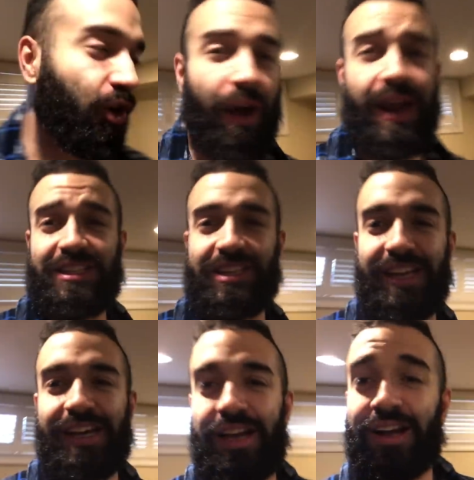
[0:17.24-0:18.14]

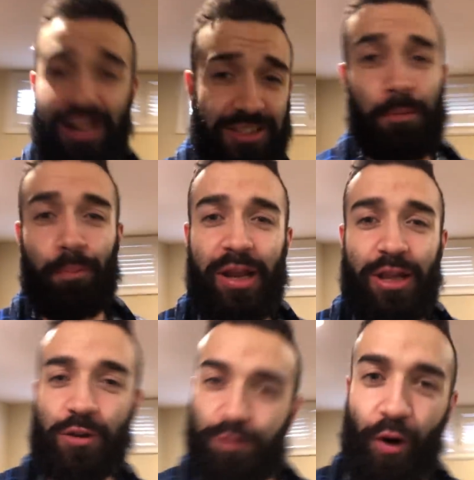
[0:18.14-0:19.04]
crazy. Got some big
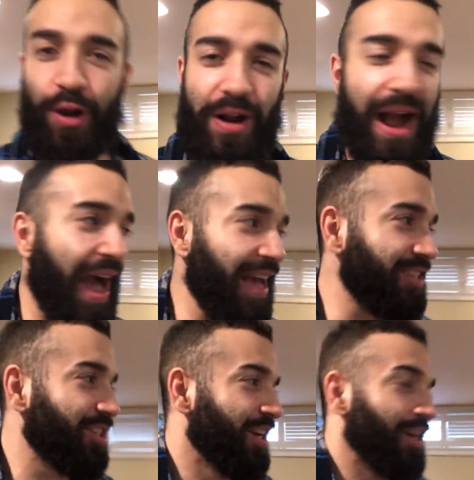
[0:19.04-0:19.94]
news for you
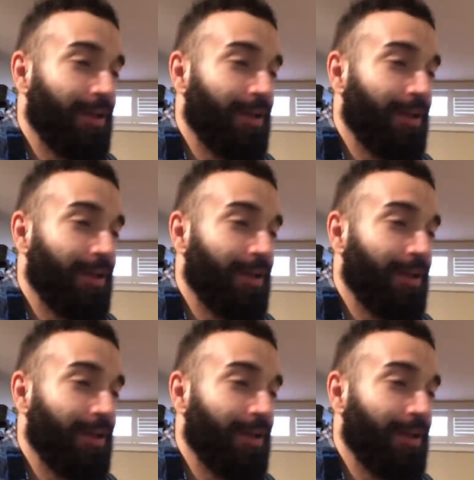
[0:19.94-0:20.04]
guys.